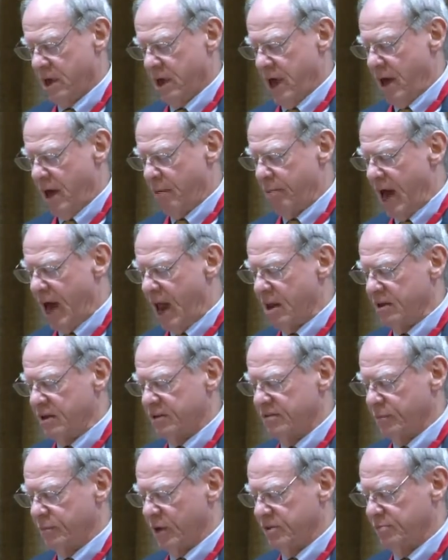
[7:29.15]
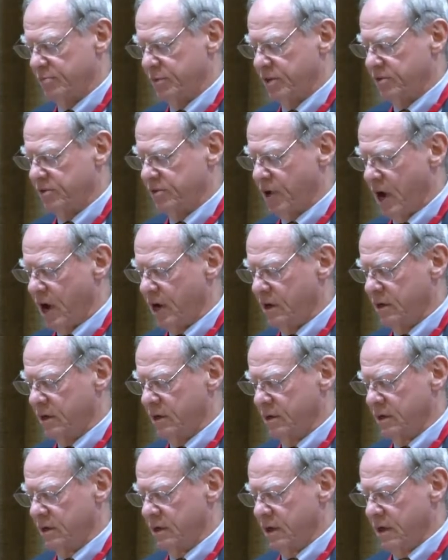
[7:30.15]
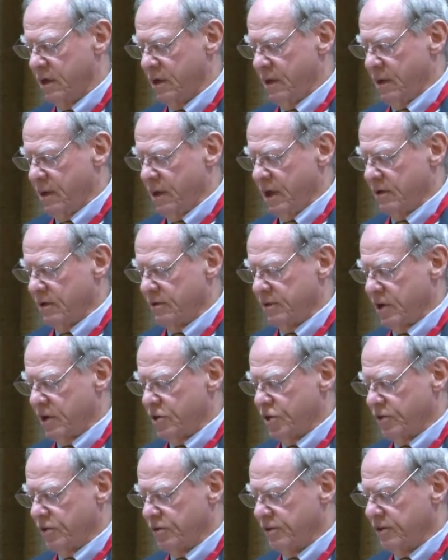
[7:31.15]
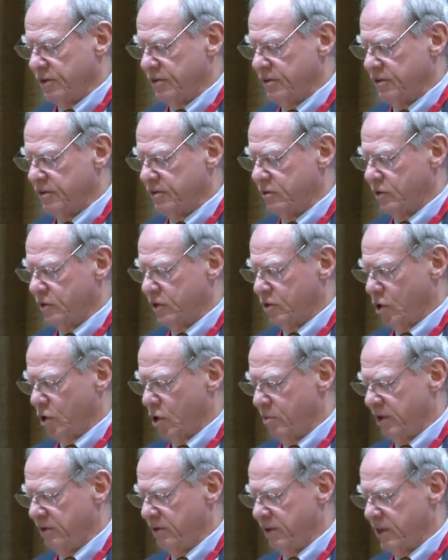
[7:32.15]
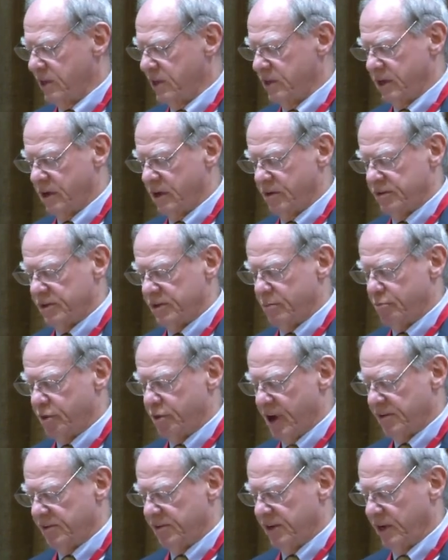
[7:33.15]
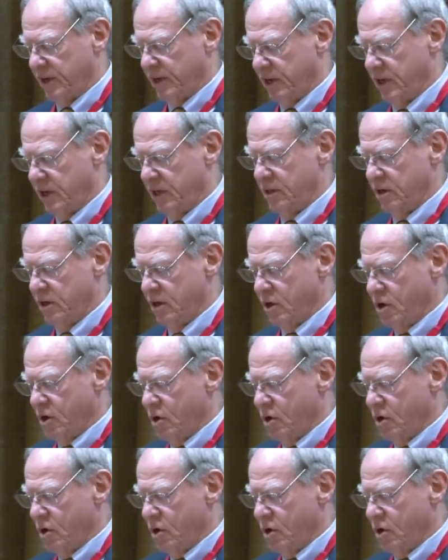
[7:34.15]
a balance must be struck in such instances to determine whether there is a pressing need